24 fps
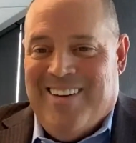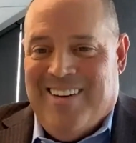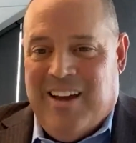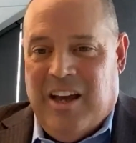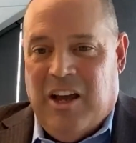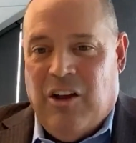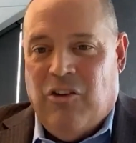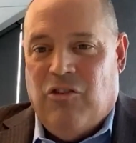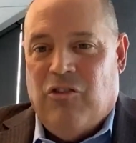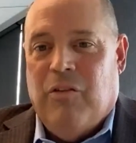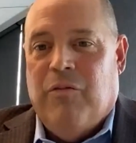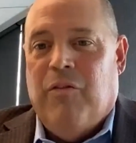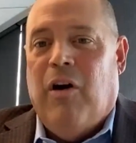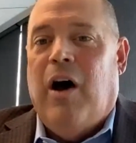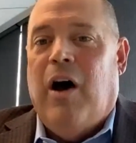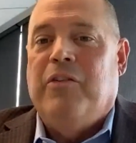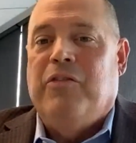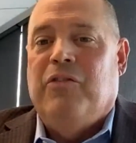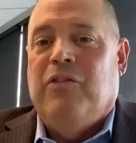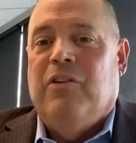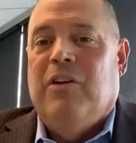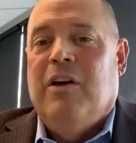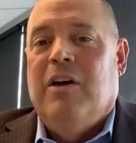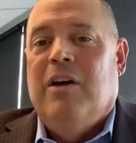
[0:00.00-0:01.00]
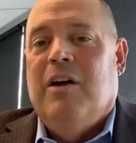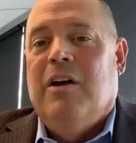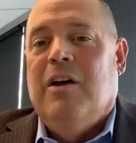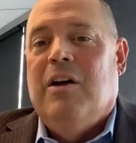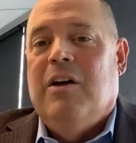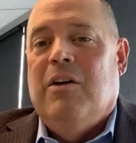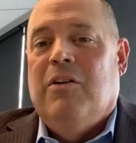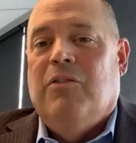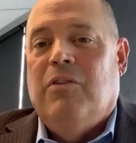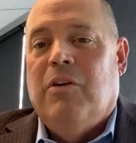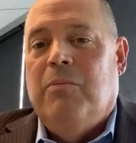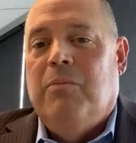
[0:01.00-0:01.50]
each of us
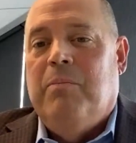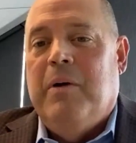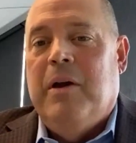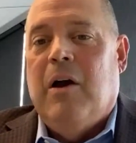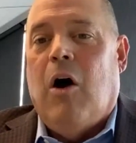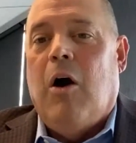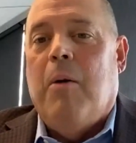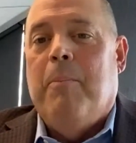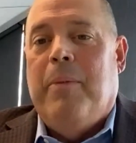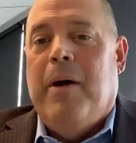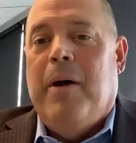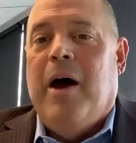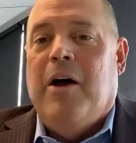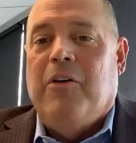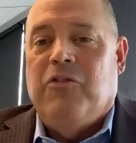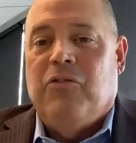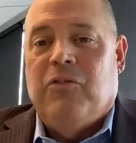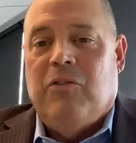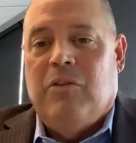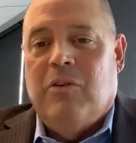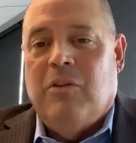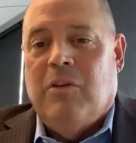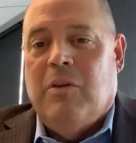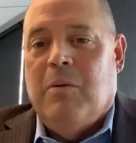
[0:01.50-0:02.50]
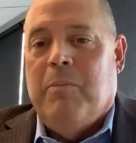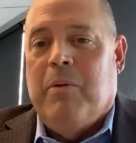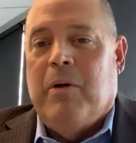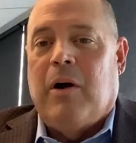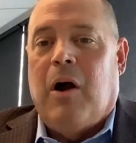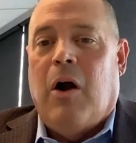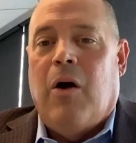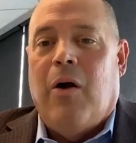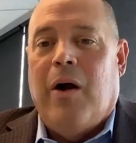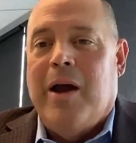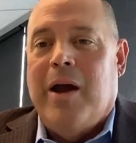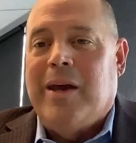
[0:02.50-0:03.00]
to be our best, to
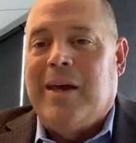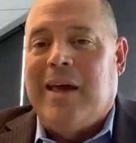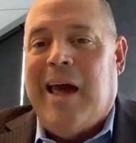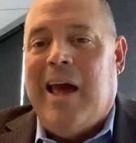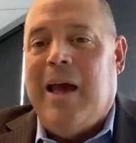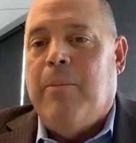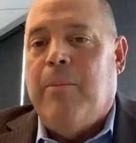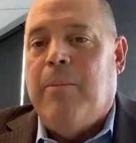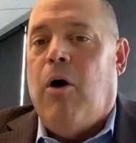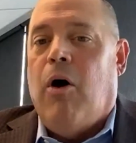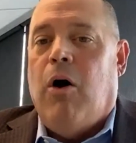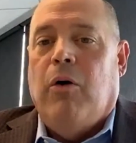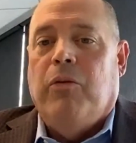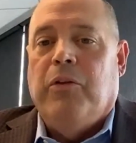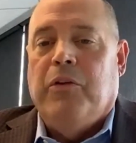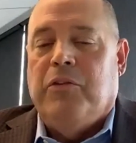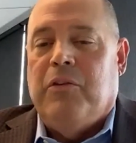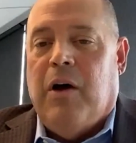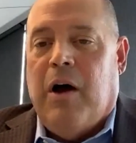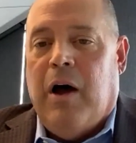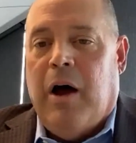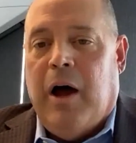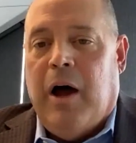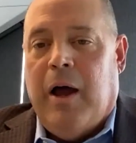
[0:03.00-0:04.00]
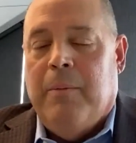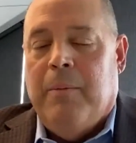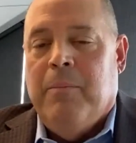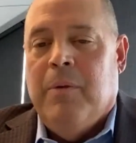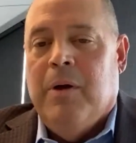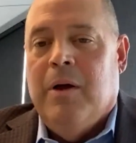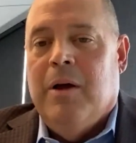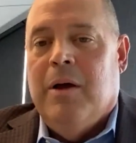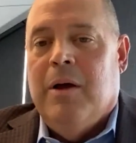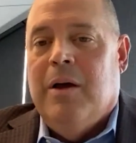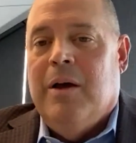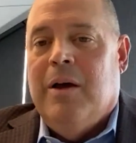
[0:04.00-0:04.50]
bring our A game all the time.
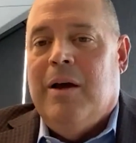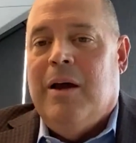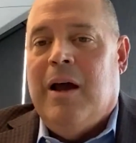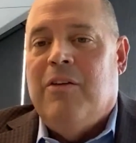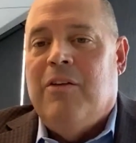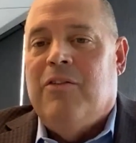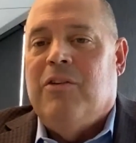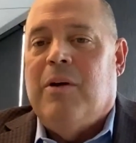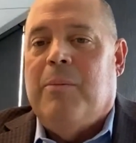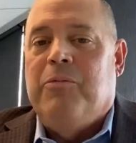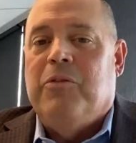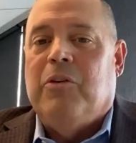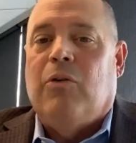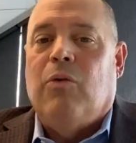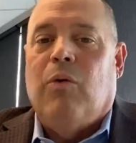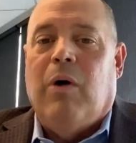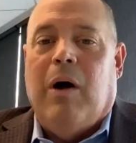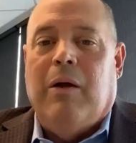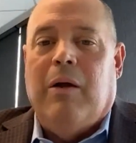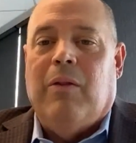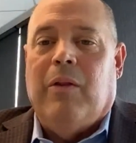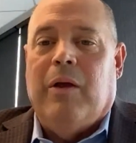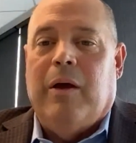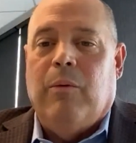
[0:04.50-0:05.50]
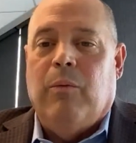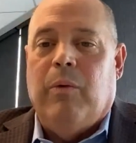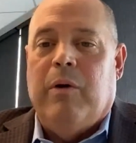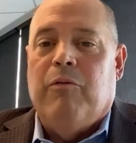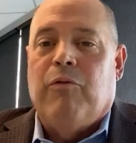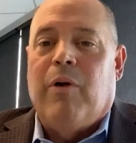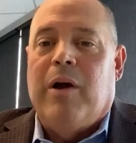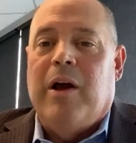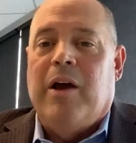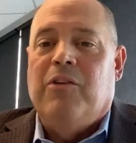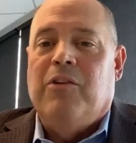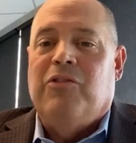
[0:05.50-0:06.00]
And subsequently, we've
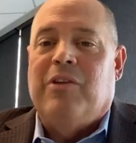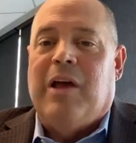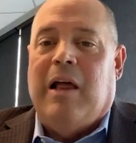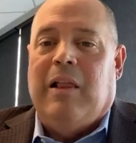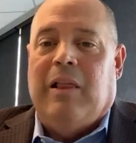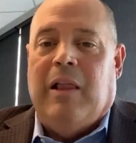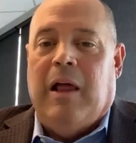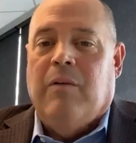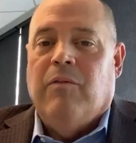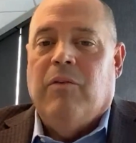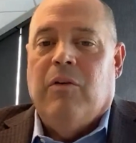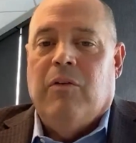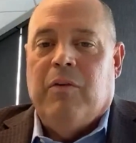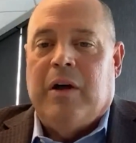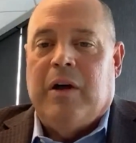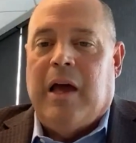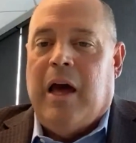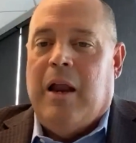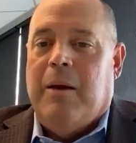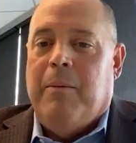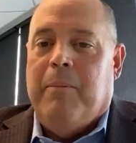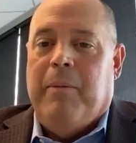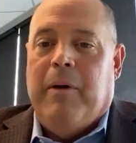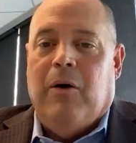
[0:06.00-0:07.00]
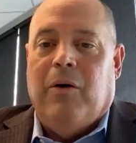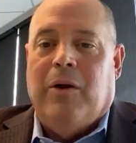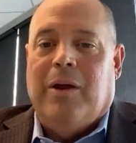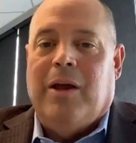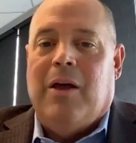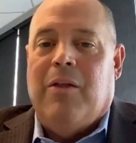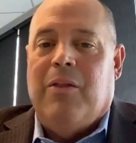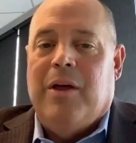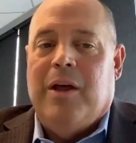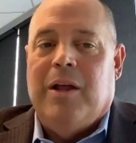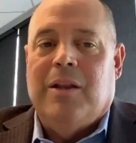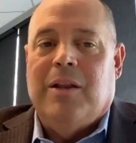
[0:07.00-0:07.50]
raised that level of accountability,
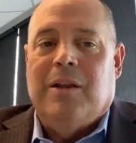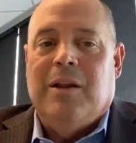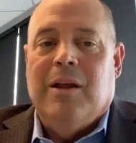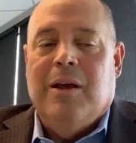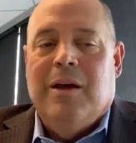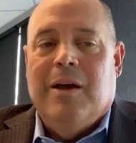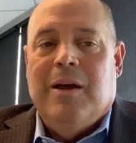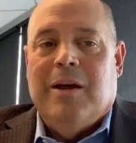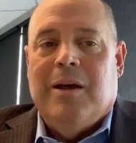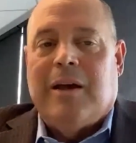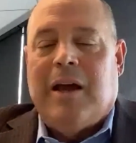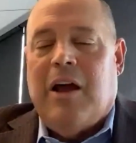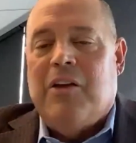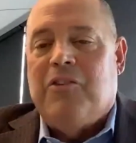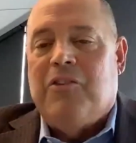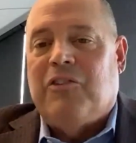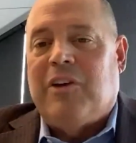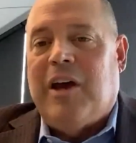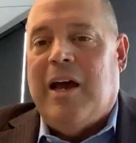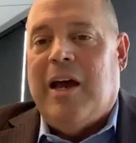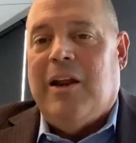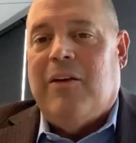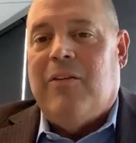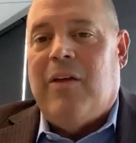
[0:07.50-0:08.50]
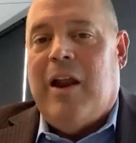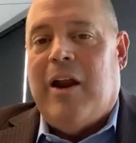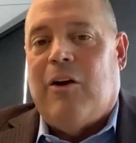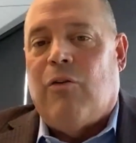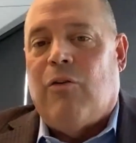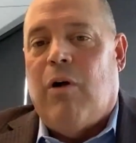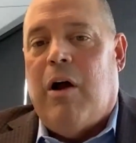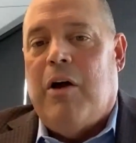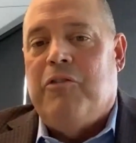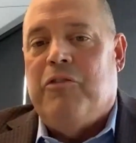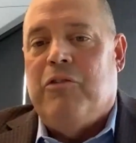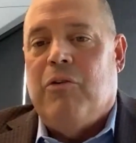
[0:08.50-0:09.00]
and then cascading that
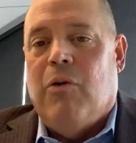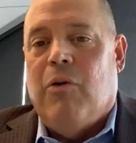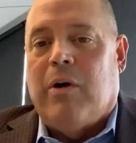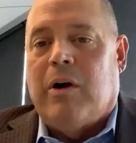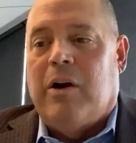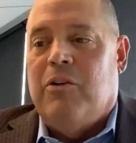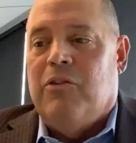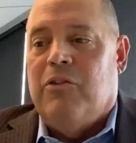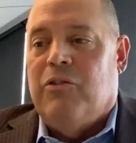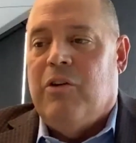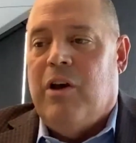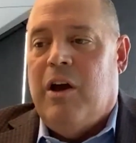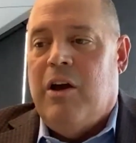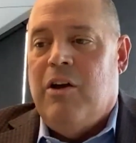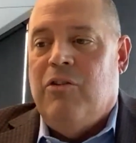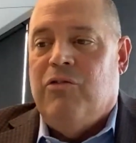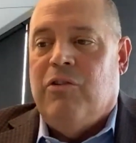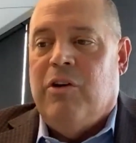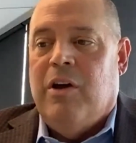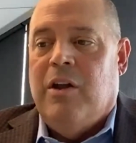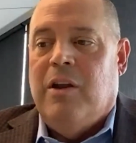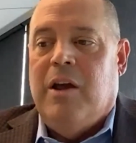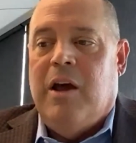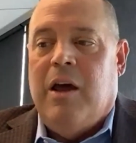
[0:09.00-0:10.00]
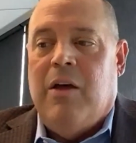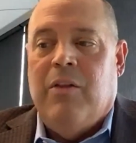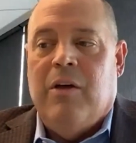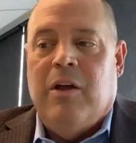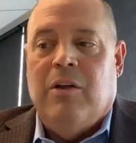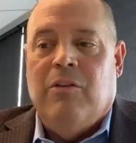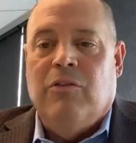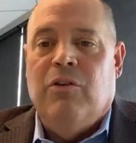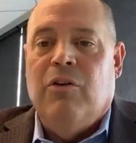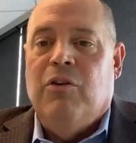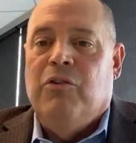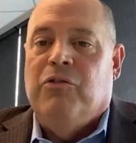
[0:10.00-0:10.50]
across the organization, and
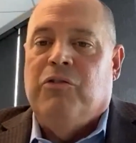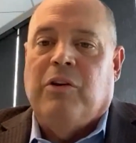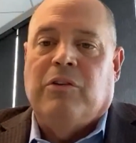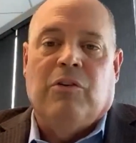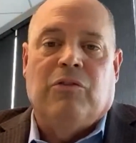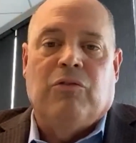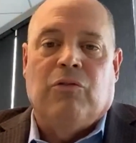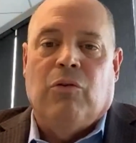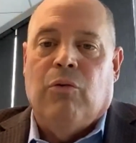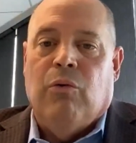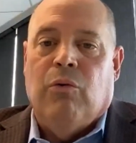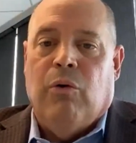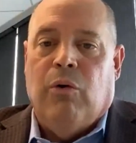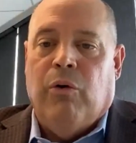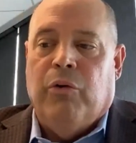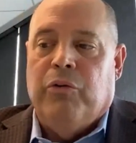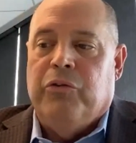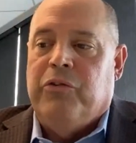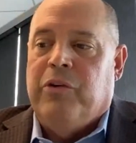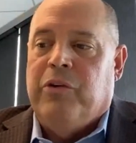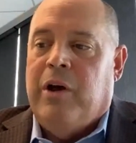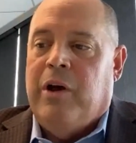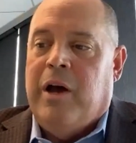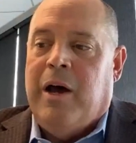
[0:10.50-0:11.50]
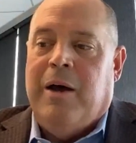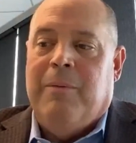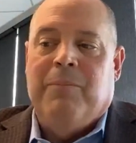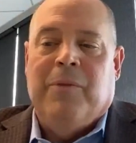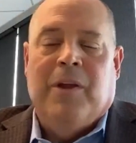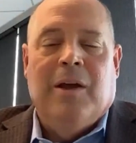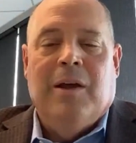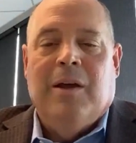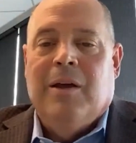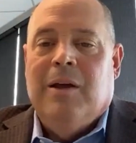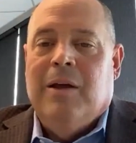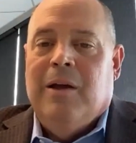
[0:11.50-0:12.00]
then using the tools.
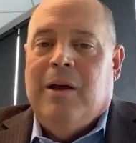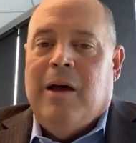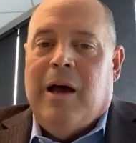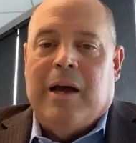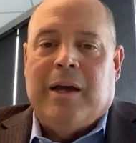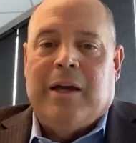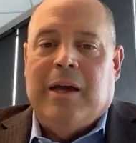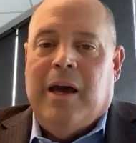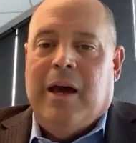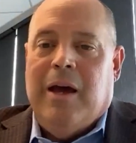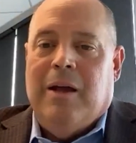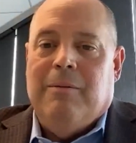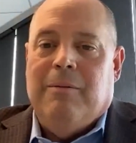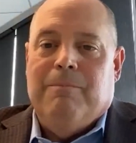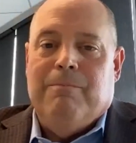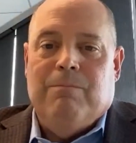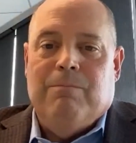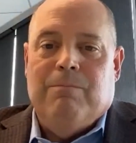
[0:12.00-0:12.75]
You can't